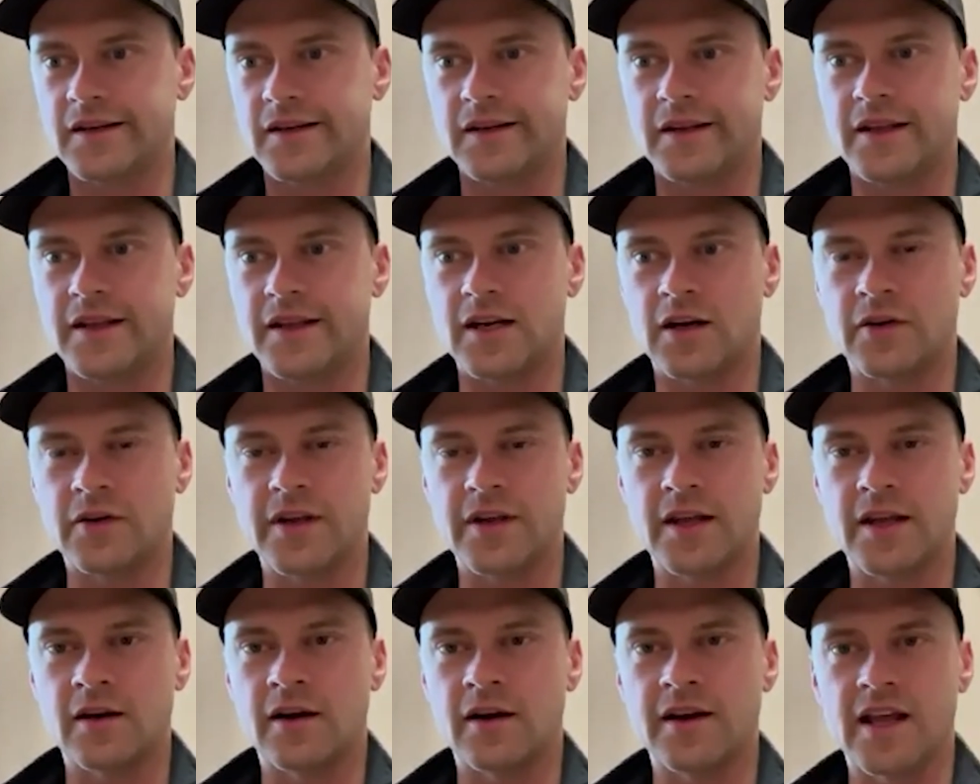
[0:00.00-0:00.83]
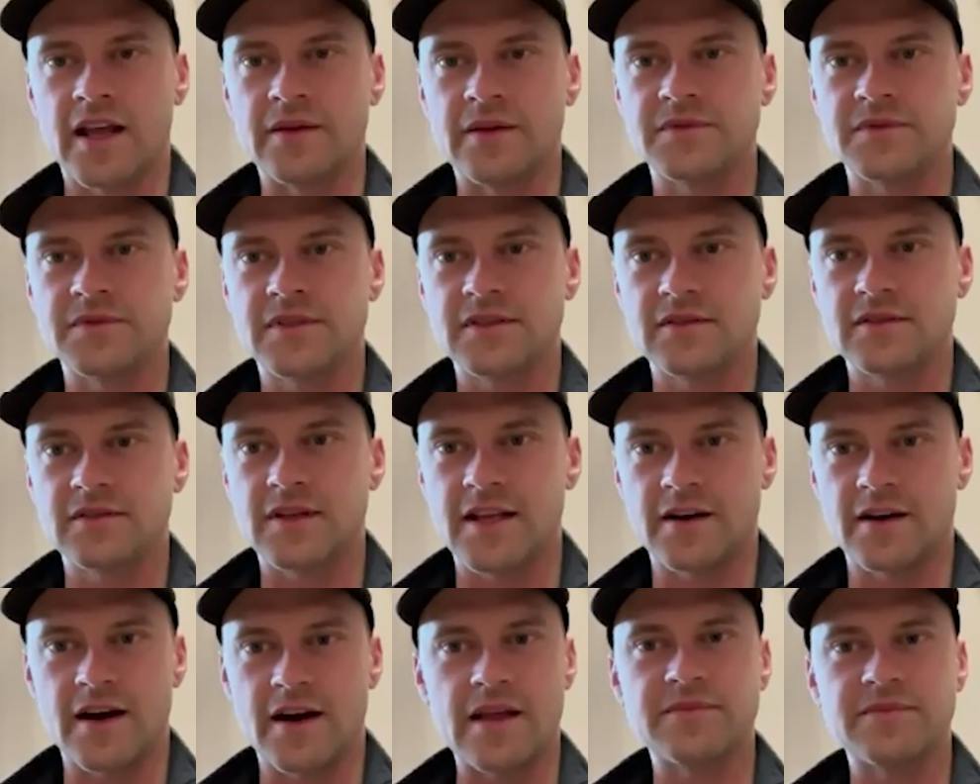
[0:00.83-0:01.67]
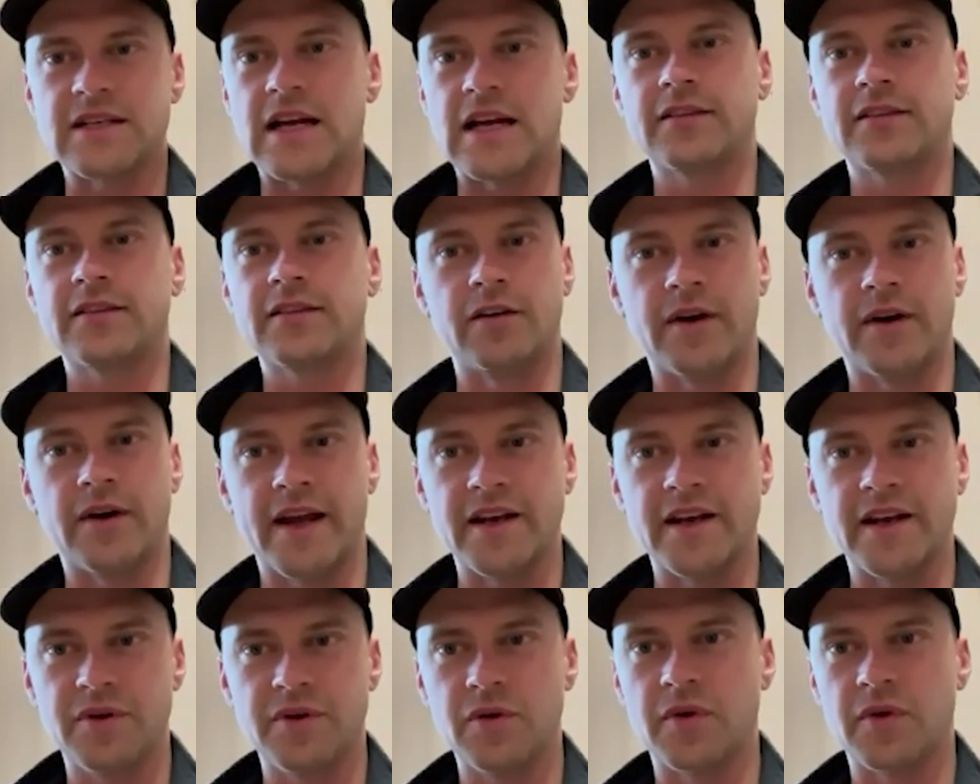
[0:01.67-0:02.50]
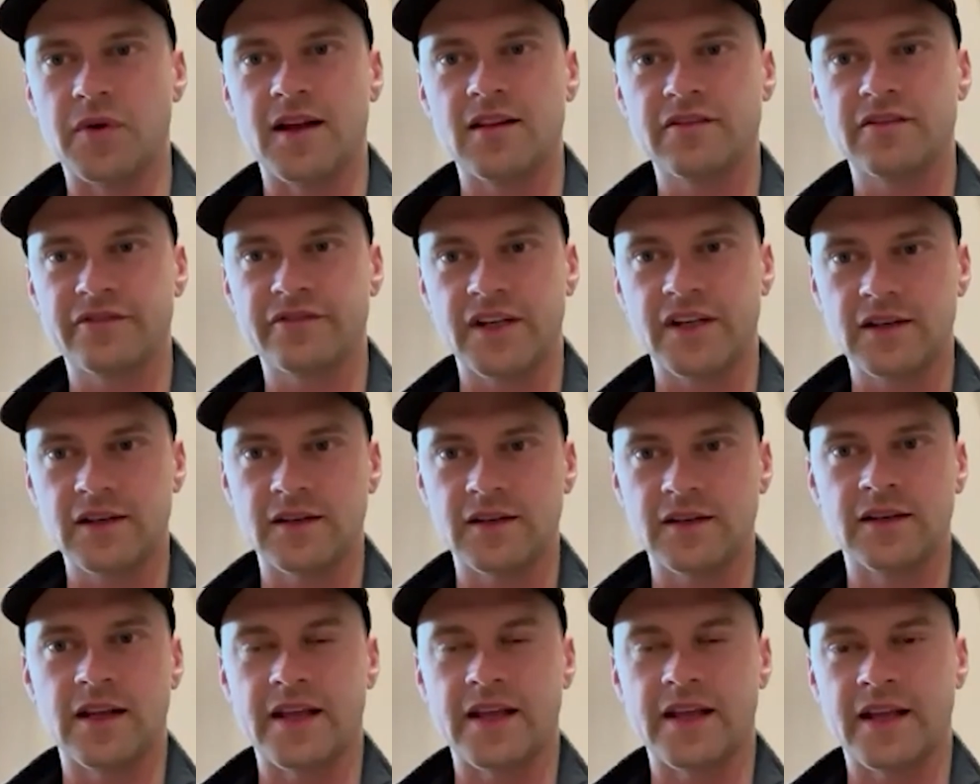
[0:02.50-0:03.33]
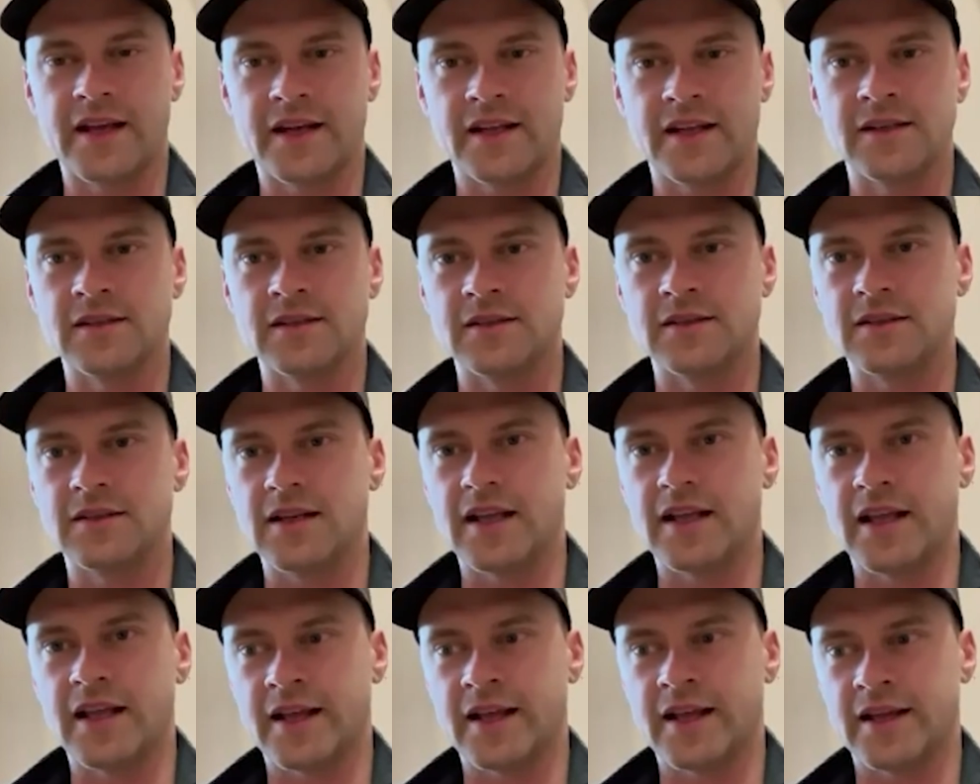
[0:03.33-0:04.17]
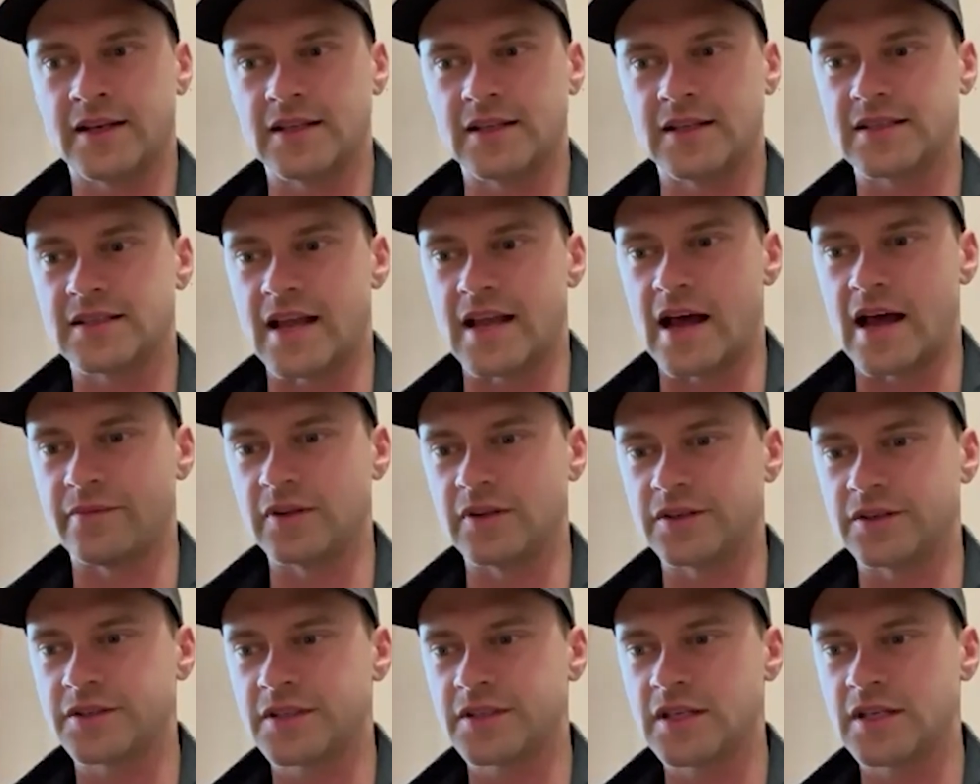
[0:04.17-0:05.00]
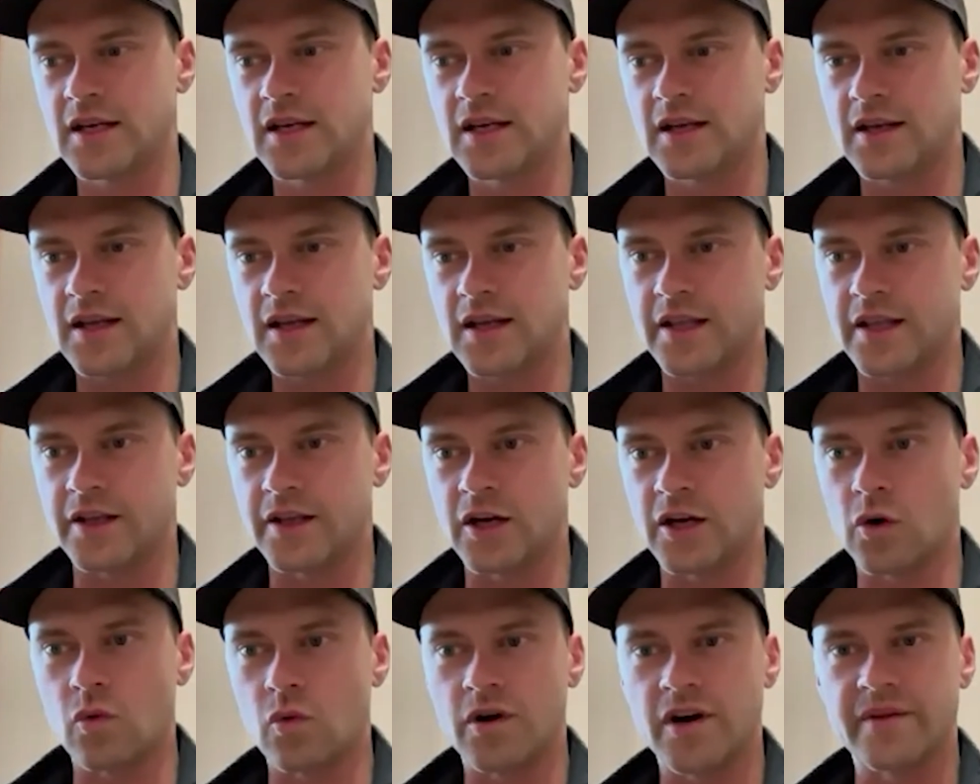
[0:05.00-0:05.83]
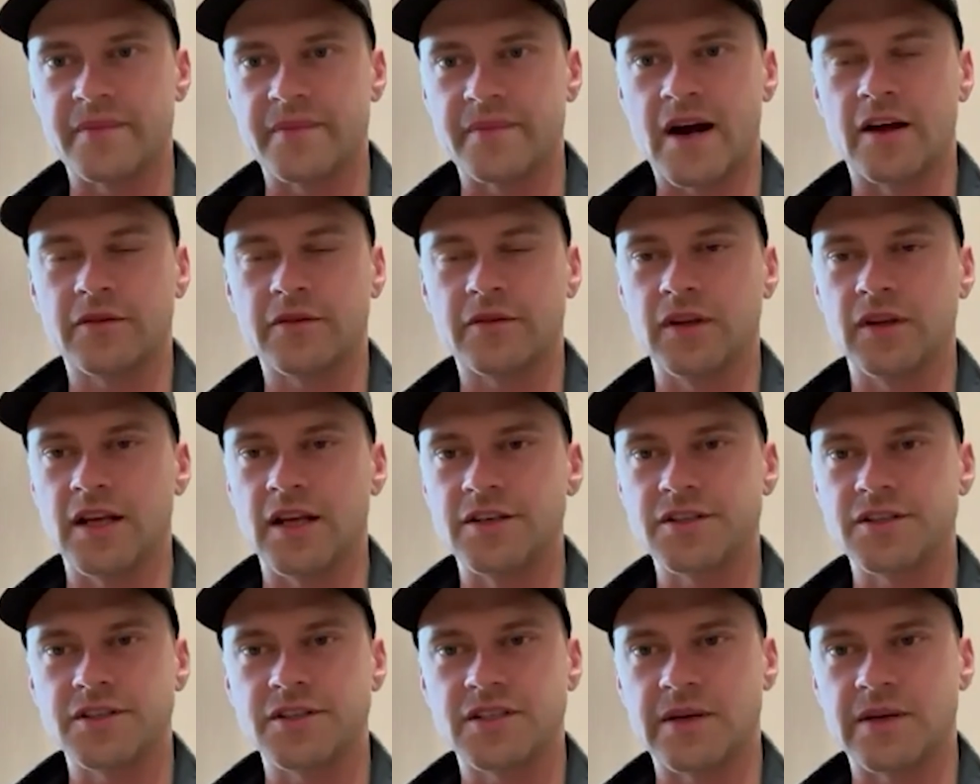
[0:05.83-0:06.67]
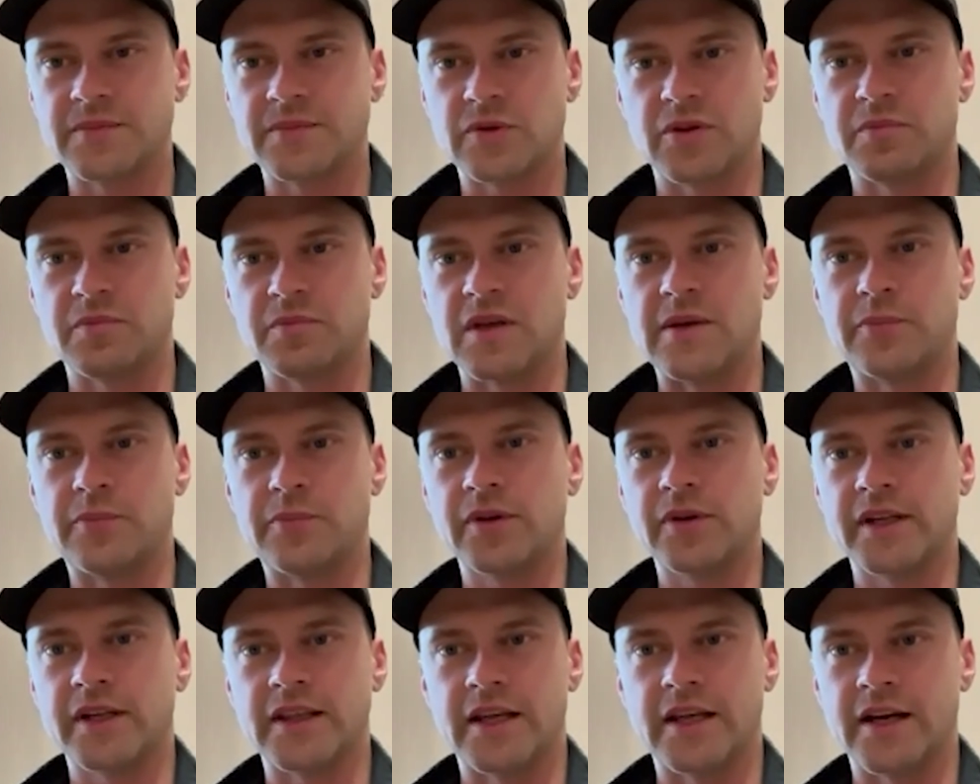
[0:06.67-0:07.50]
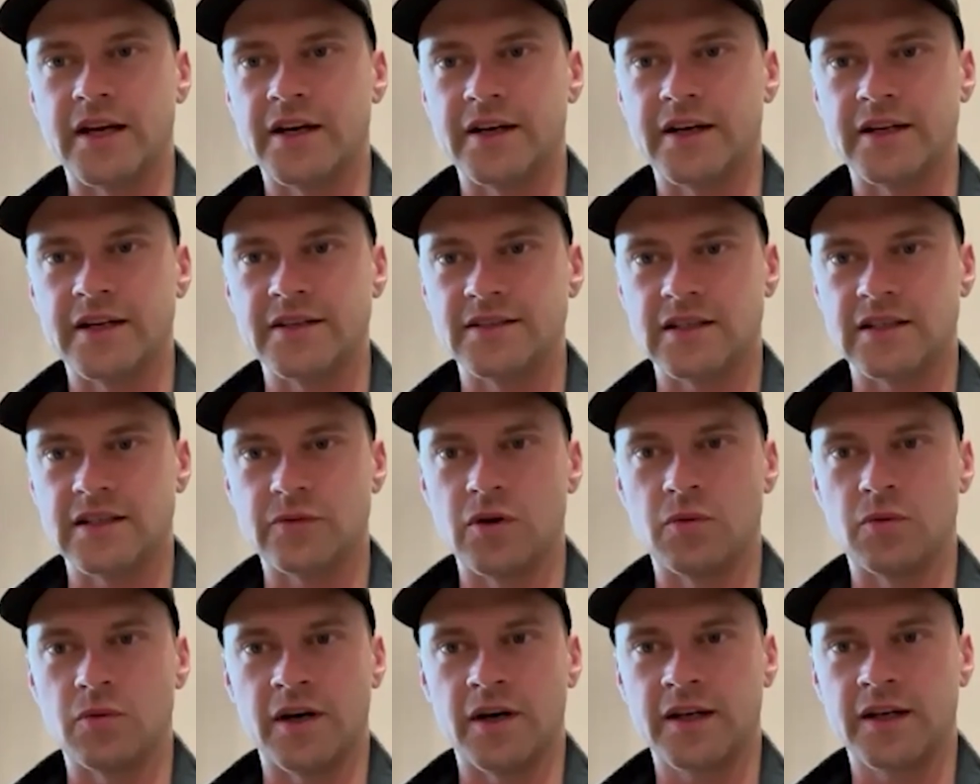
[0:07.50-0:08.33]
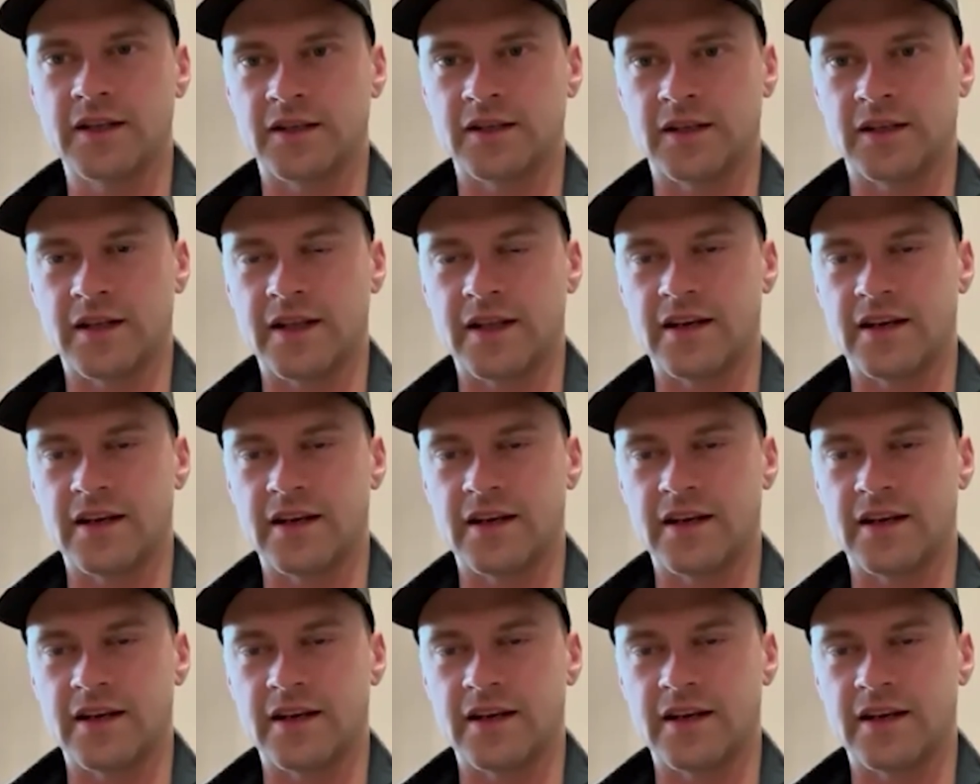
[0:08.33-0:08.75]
get our names out there, right, and be relevant and establish word of mouth relationships with people in the areas that we work and